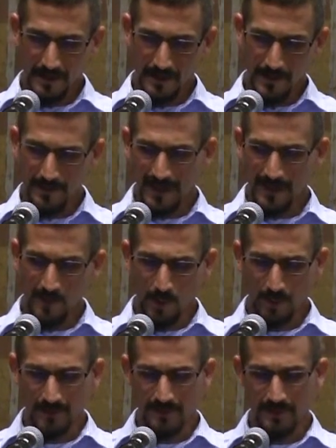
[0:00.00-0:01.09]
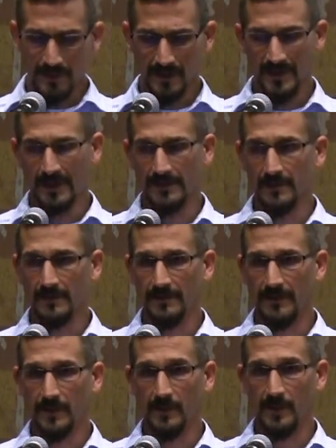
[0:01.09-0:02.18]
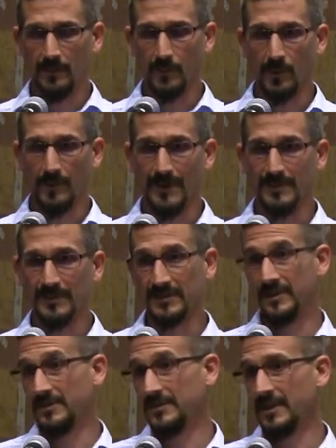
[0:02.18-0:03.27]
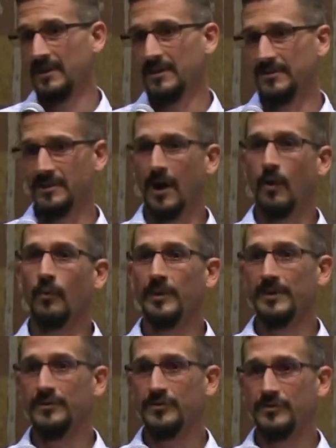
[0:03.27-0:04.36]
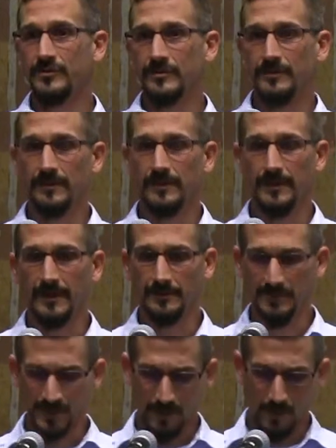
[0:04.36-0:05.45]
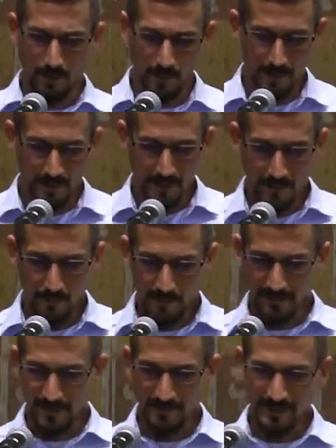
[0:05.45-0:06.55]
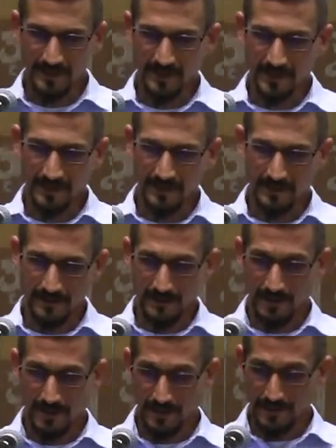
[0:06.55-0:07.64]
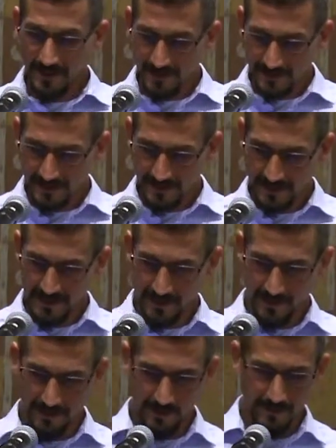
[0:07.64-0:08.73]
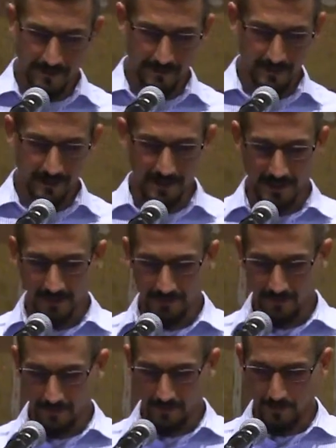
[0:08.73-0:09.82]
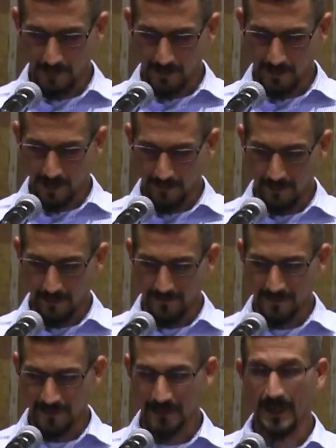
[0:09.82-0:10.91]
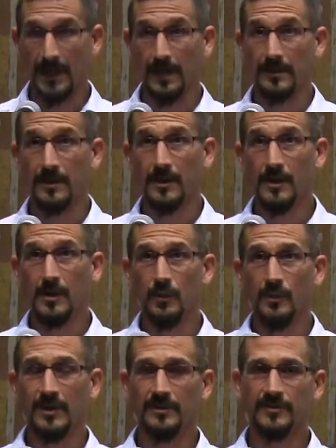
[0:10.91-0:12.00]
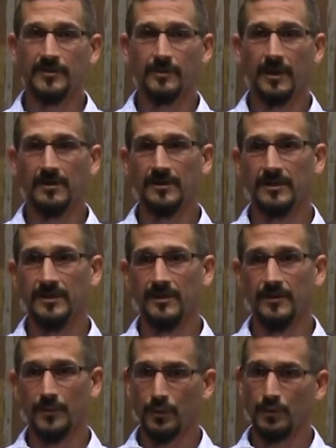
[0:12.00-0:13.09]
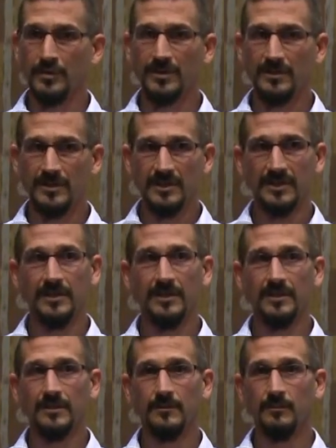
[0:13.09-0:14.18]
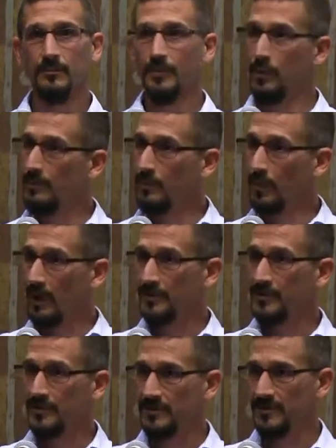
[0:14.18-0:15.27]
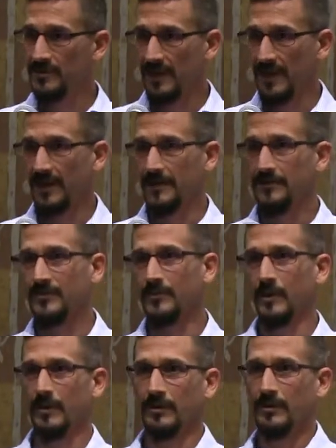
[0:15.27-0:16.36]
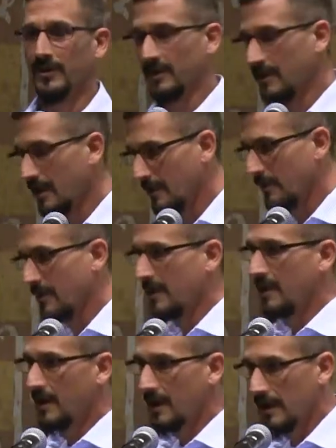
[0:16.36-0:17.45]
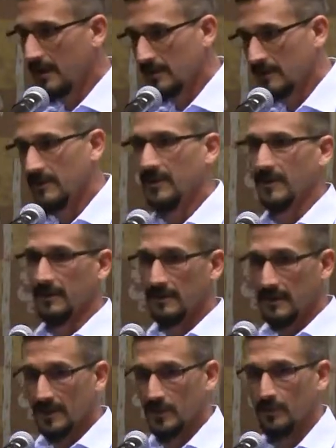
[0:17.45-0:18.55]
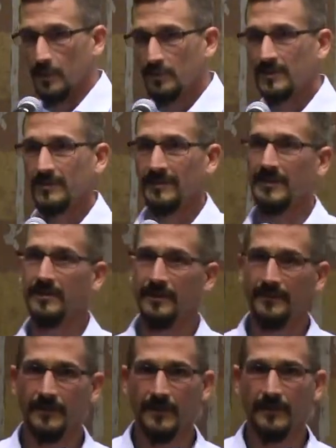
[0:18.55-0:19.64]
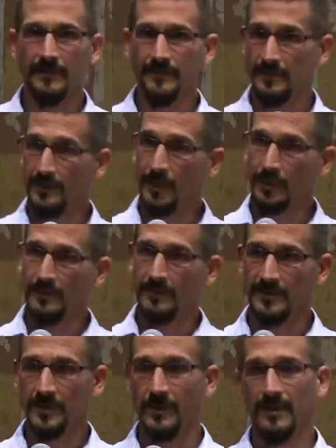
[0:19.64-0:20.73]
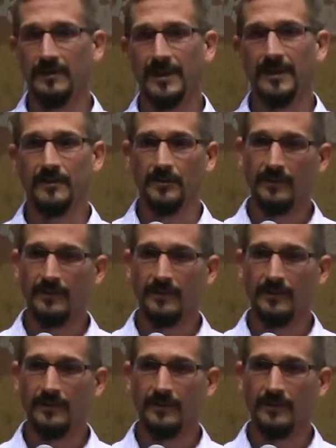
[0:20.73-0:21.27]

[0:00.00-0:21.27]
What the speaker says: A big component, again, of our program is outreach. So one thing we did this year that we're pretty proud of is that we constructed 13 boot brush stands where you can come and get your boots clean of dirt and soil that